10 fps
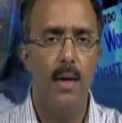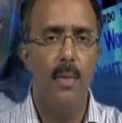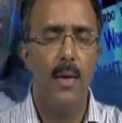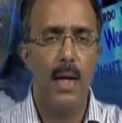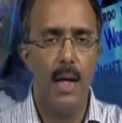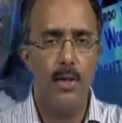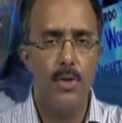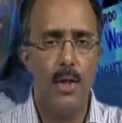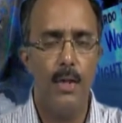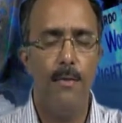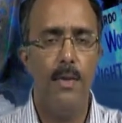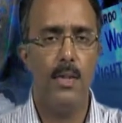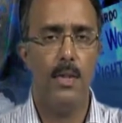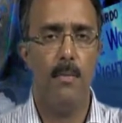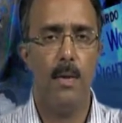The cultural
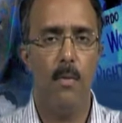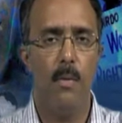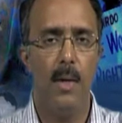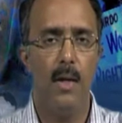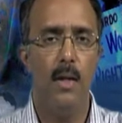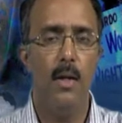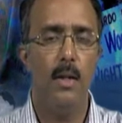differences among women,